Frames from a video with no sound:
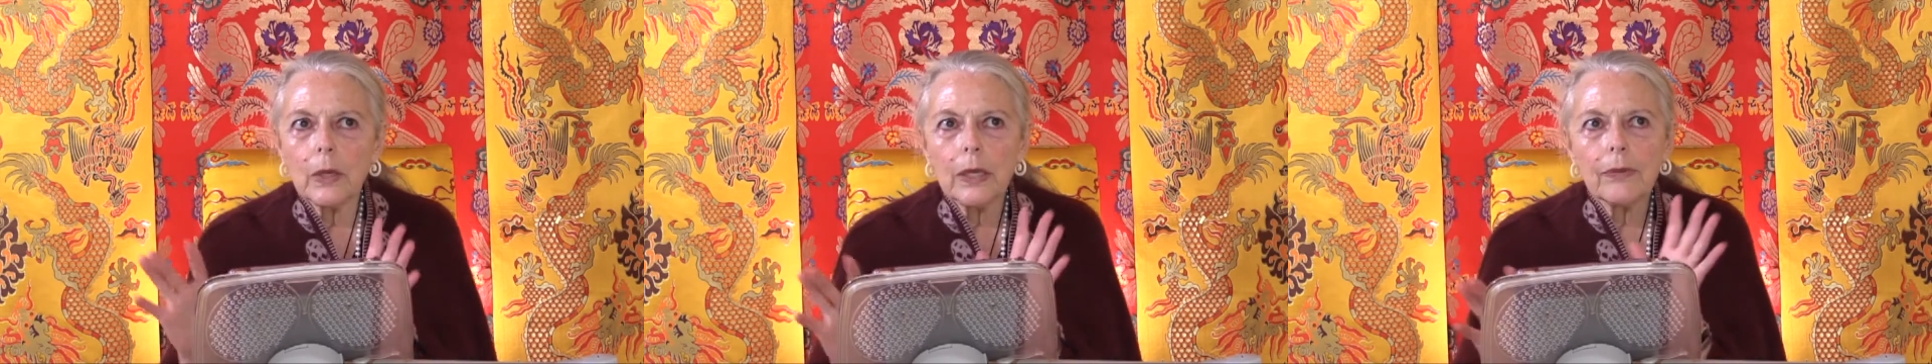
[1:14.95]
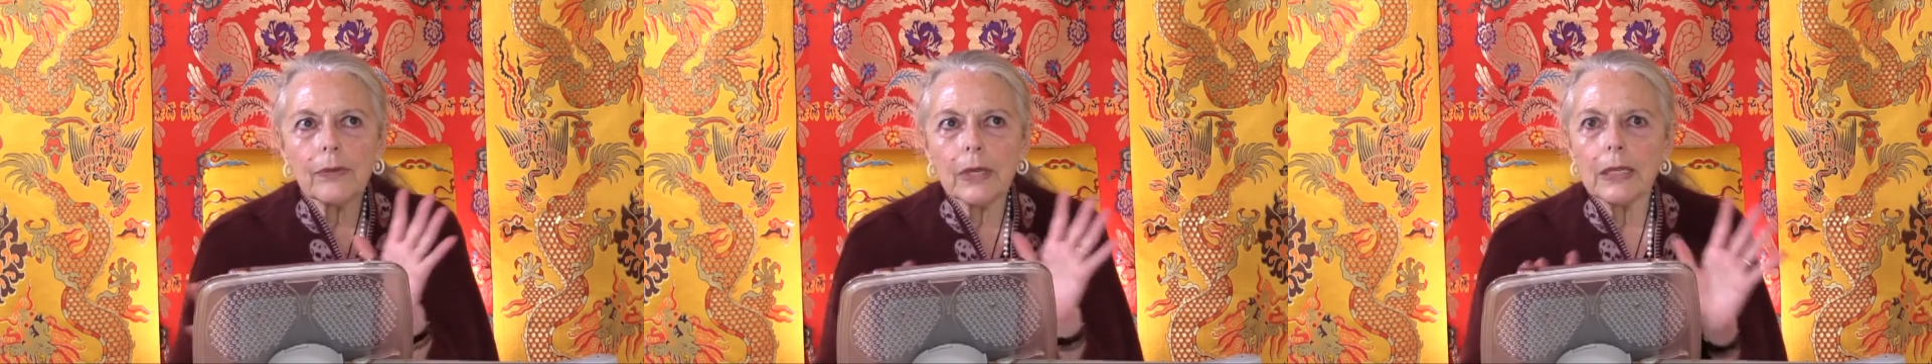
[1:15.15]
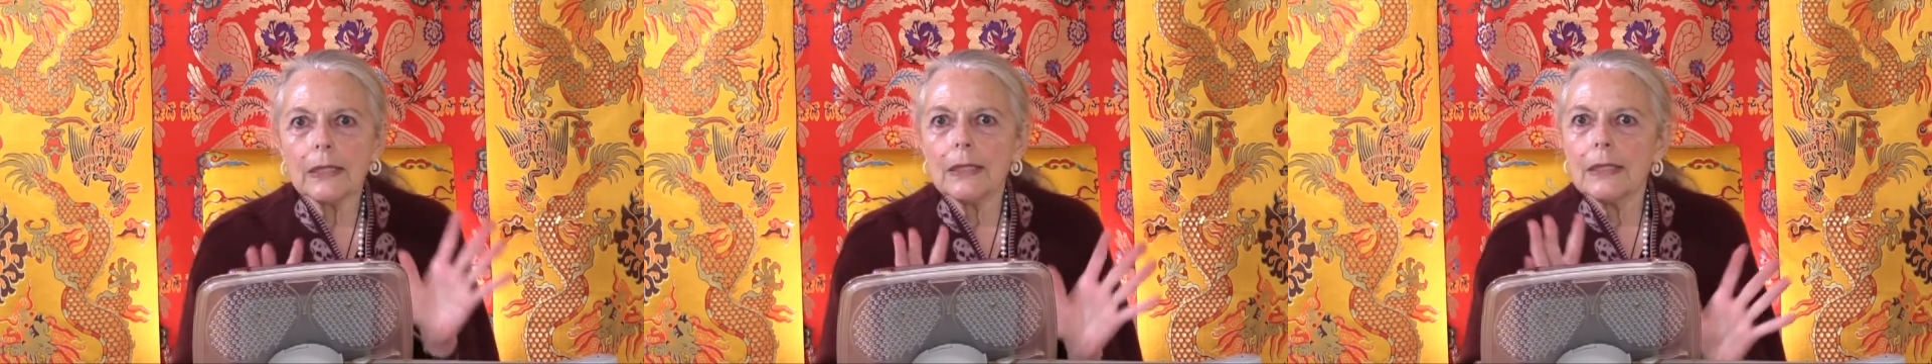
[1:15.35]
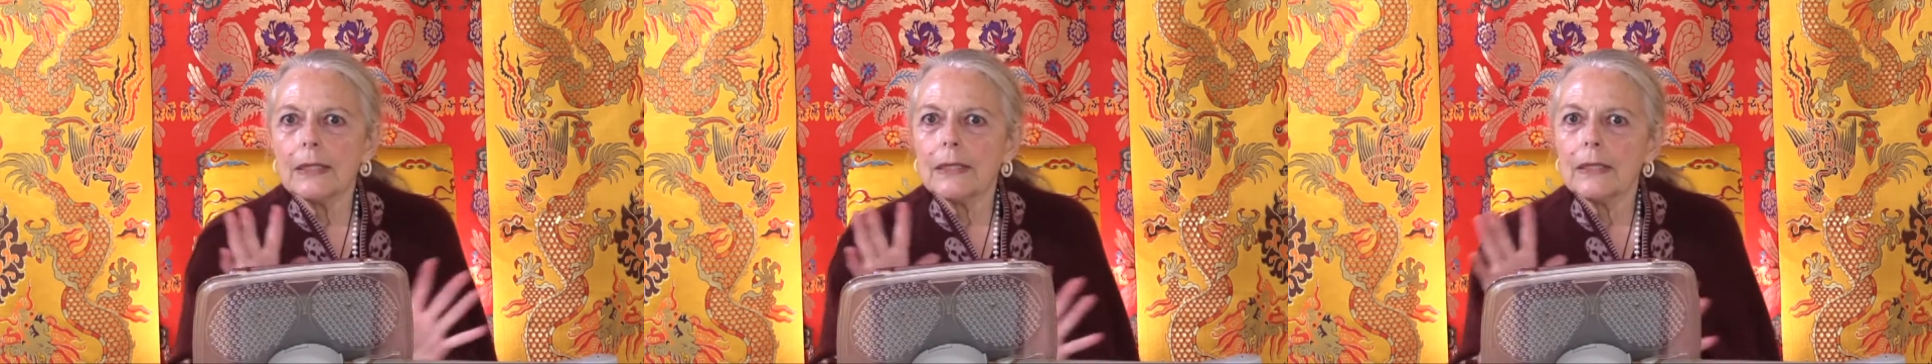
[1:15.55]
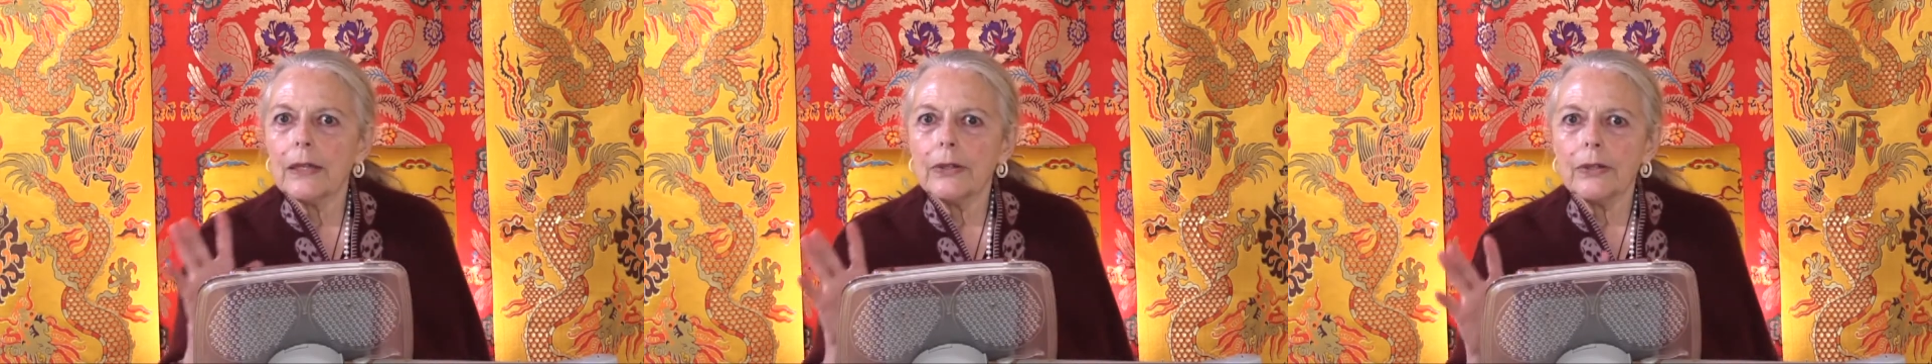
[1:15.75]
we have
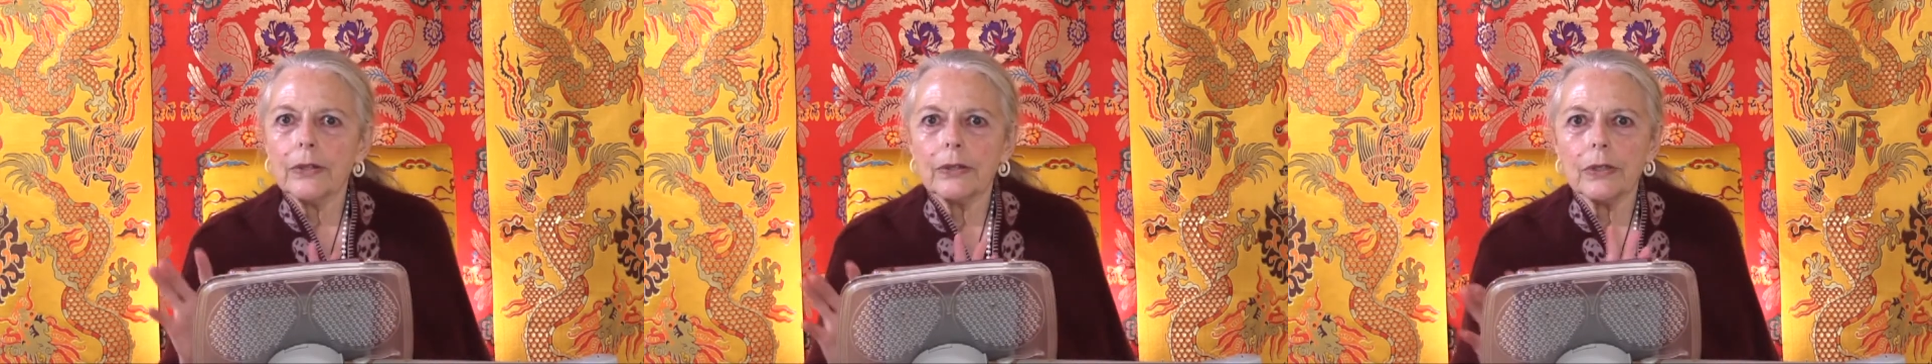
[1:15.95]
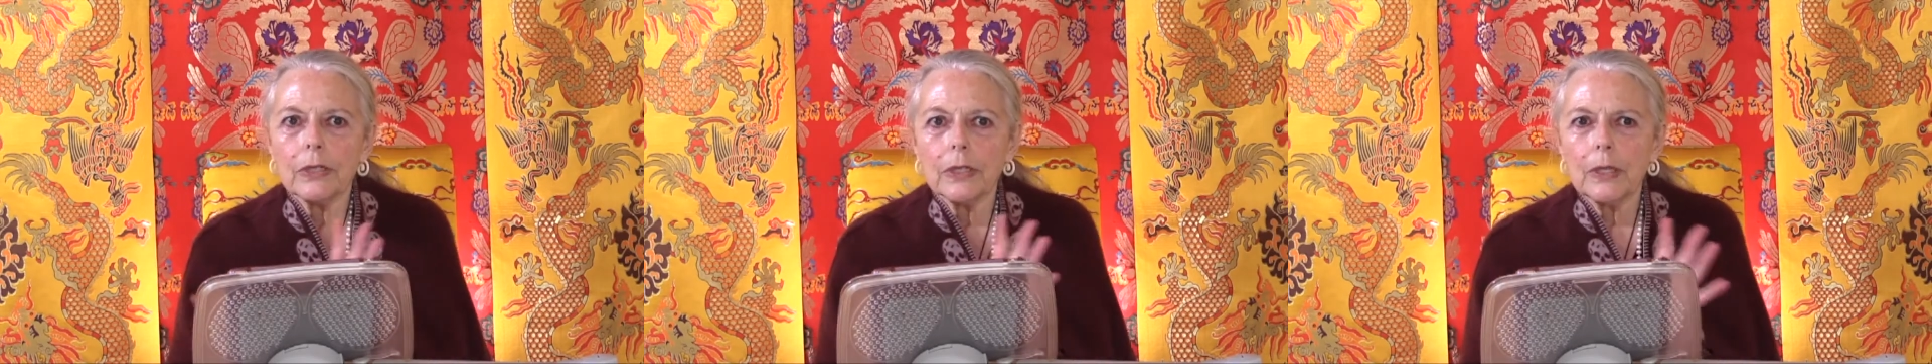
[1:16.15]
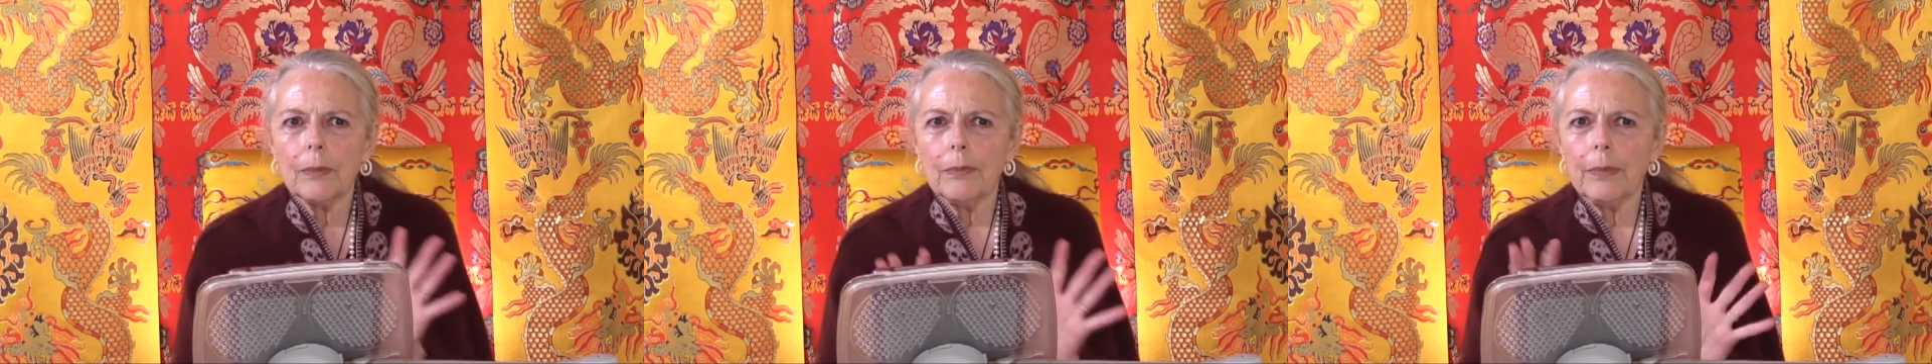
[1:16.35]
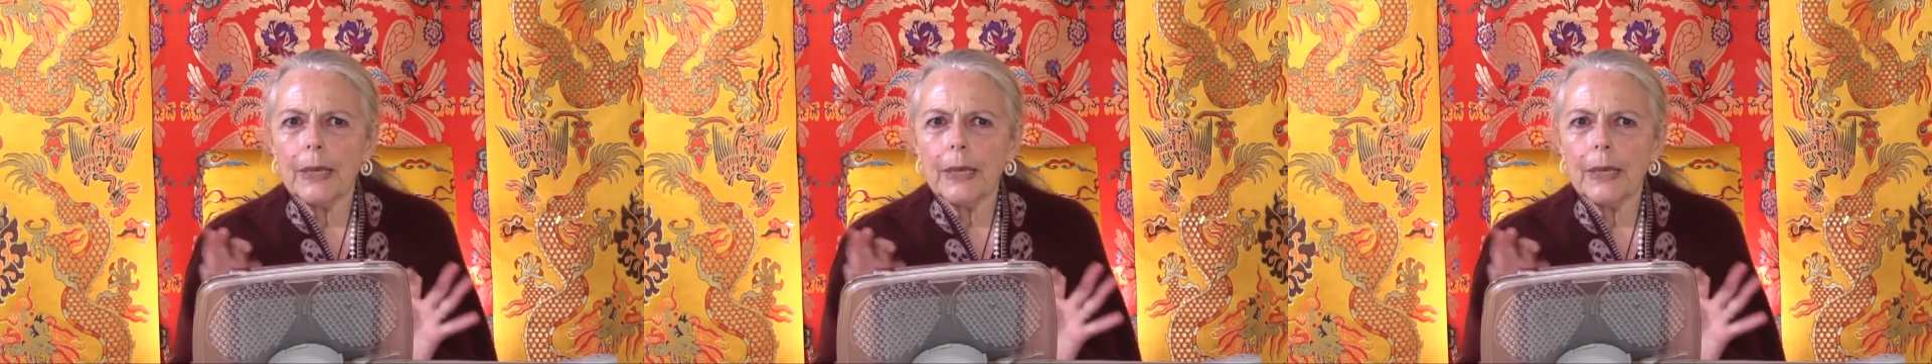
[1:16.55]
considered to